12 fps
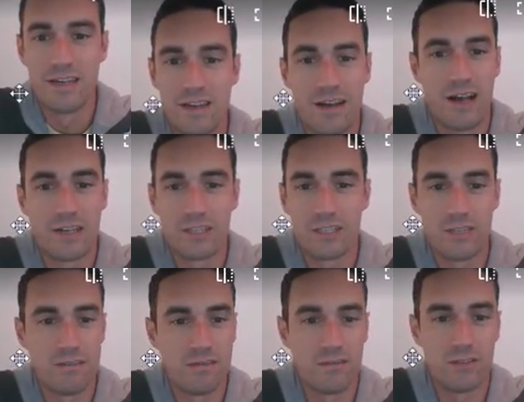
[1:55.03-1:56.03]

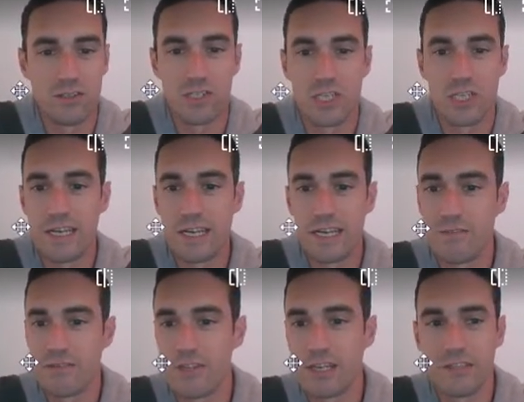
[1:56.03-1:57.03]
Honestly, the shading and
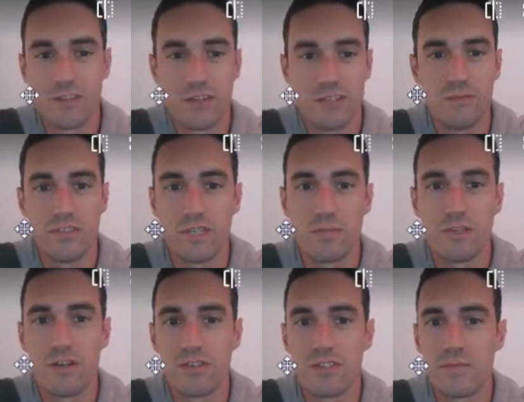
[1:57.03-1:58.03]
everything is awesome. This like
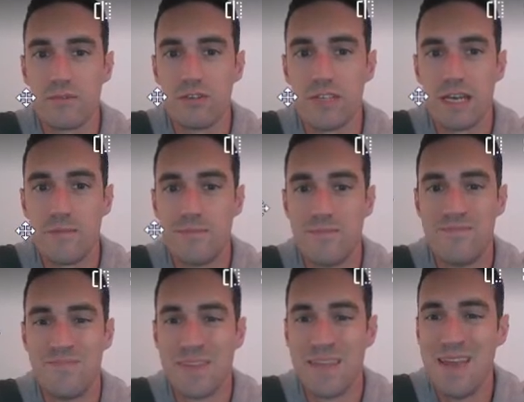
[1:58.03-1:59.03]
belongs in a museum.
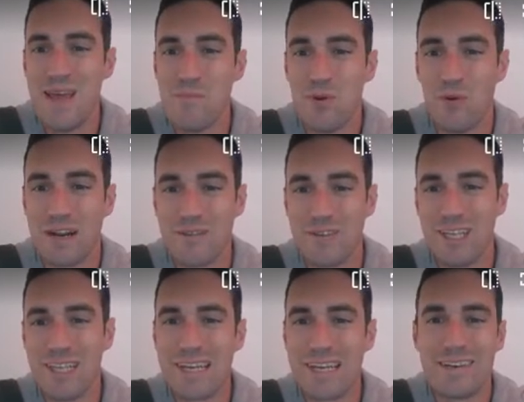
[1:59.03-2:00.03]
But what I really
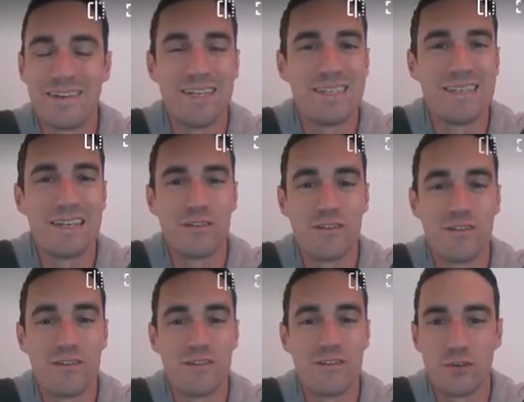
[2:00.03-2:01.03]
like here is that
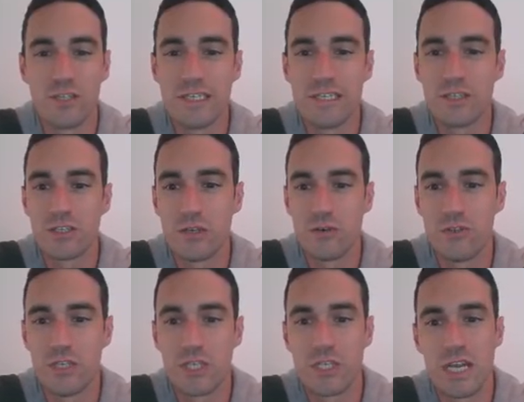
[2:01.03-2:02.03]
Urelli really showed
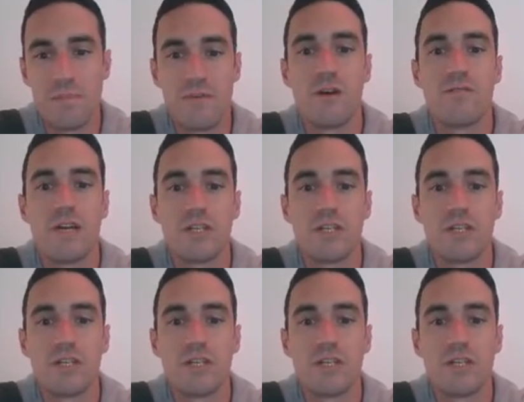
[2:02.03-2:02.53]
the shape of that